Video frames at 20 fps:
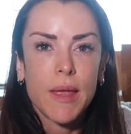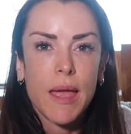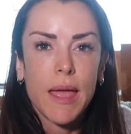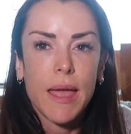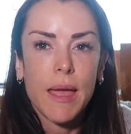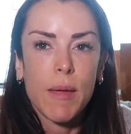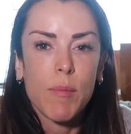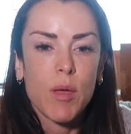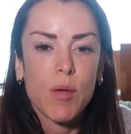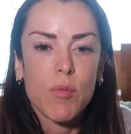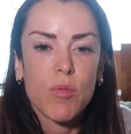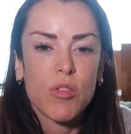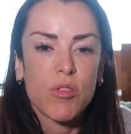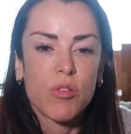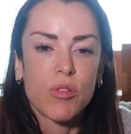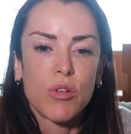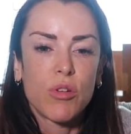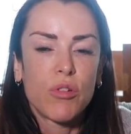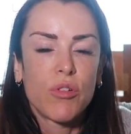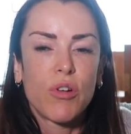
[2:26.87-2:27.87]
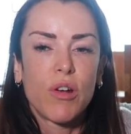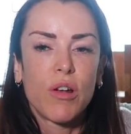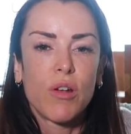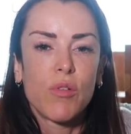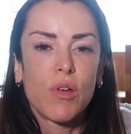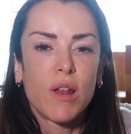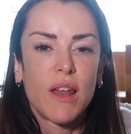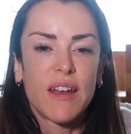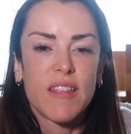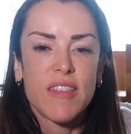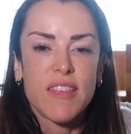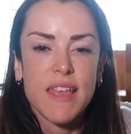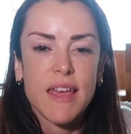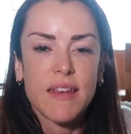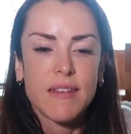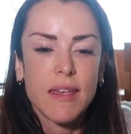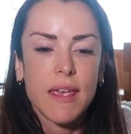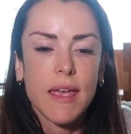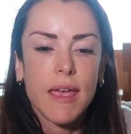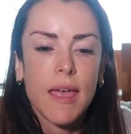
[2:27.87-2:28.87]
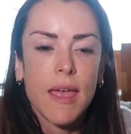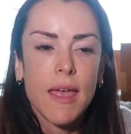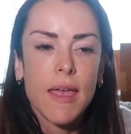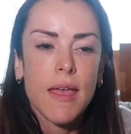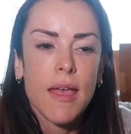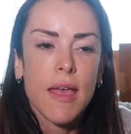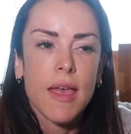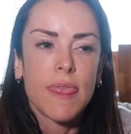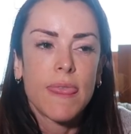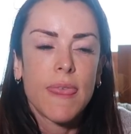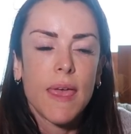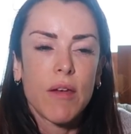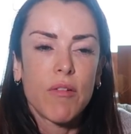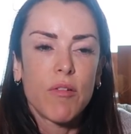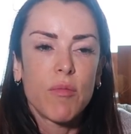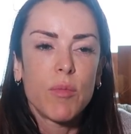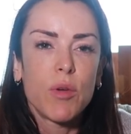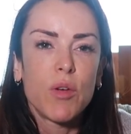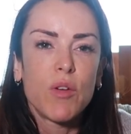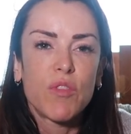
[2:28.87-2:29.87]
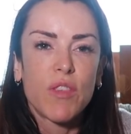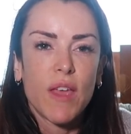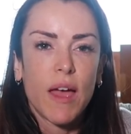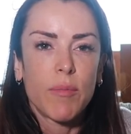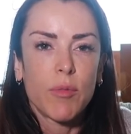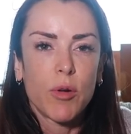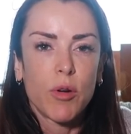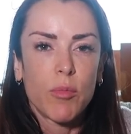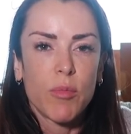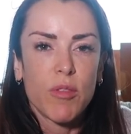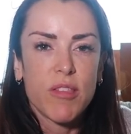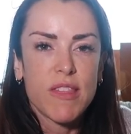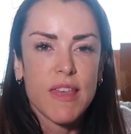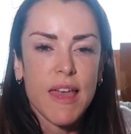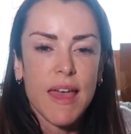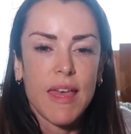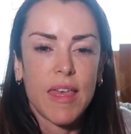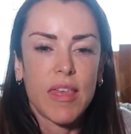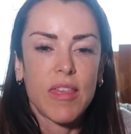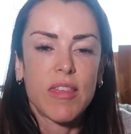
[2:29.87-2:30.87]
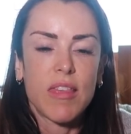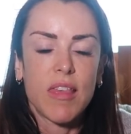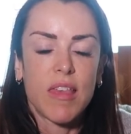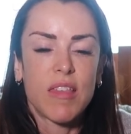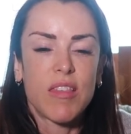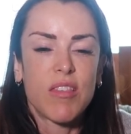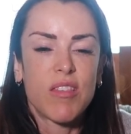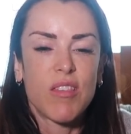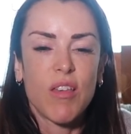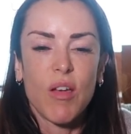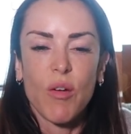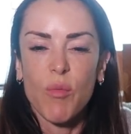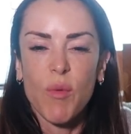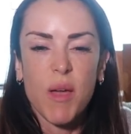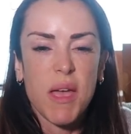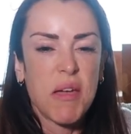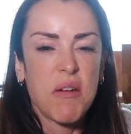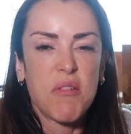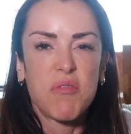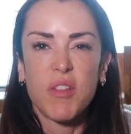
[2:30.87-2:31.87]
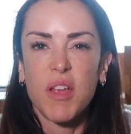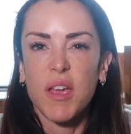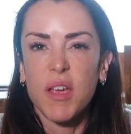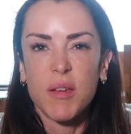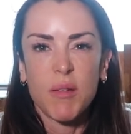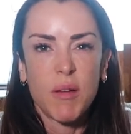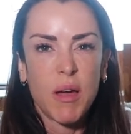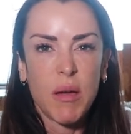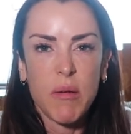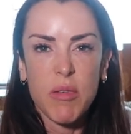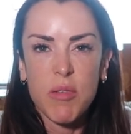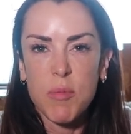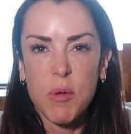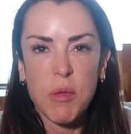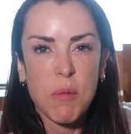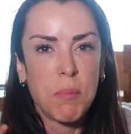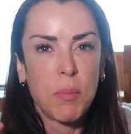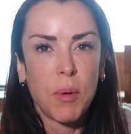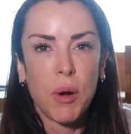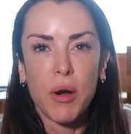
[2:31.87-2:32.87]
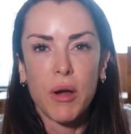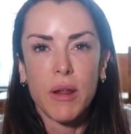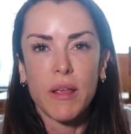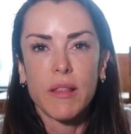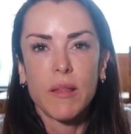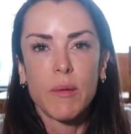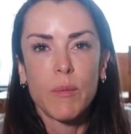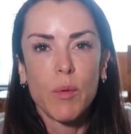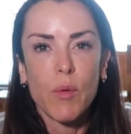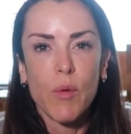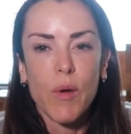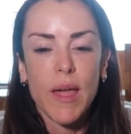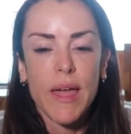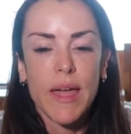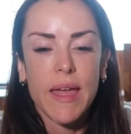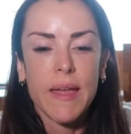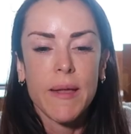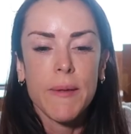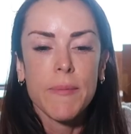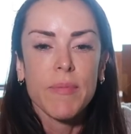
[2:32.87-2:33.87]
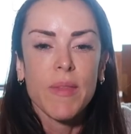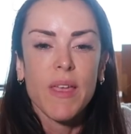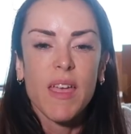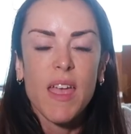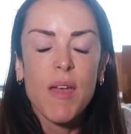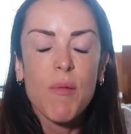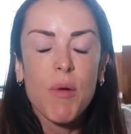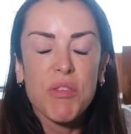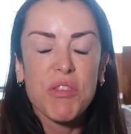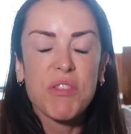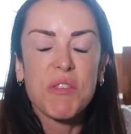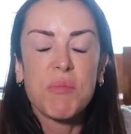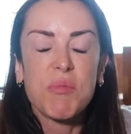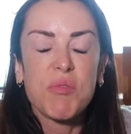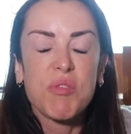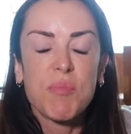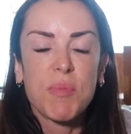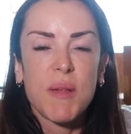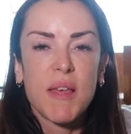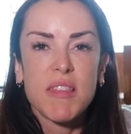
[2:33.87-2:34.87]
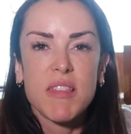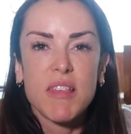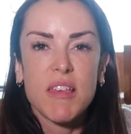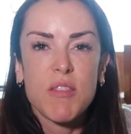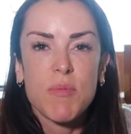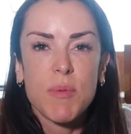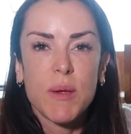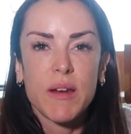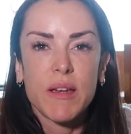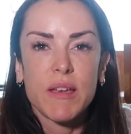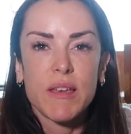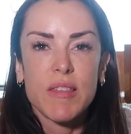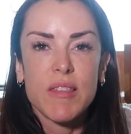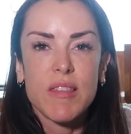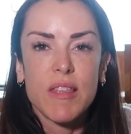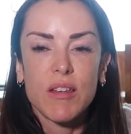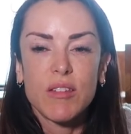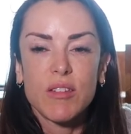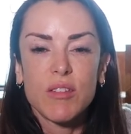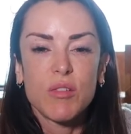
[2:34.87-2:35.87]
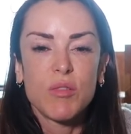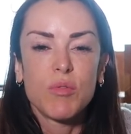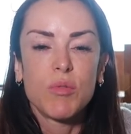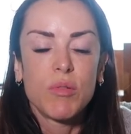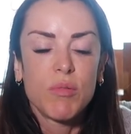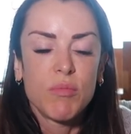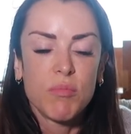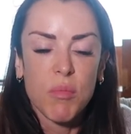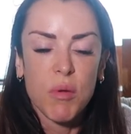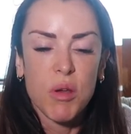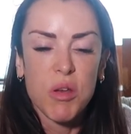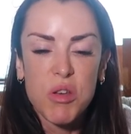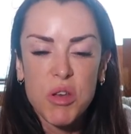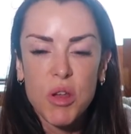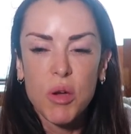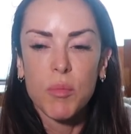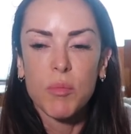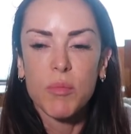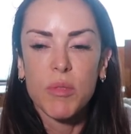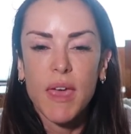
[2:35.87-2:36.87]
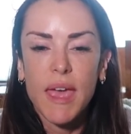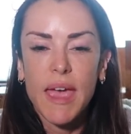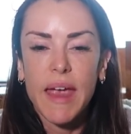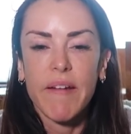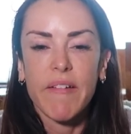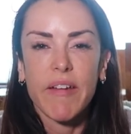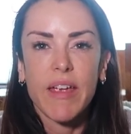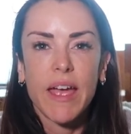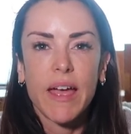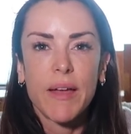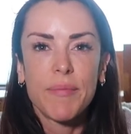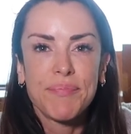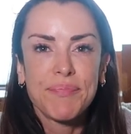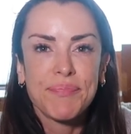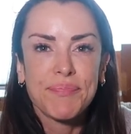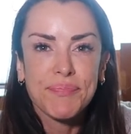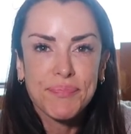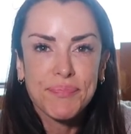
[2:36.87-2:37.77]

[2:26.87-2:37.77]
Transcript: It was done under local anesthetic. They removed the abnormal cells. It's a way of, like, I suppose, burning them away. It wasn't the most pleasant experience. They do numb the area.